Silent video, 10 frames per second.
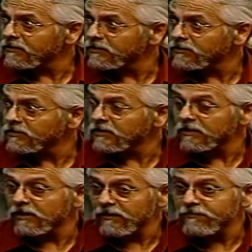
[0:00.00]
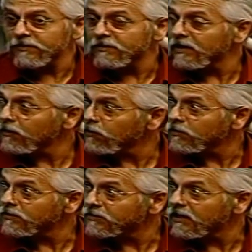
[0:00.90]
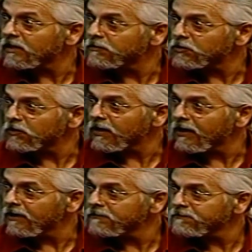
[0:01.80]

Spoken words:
is I figured out where these items are at.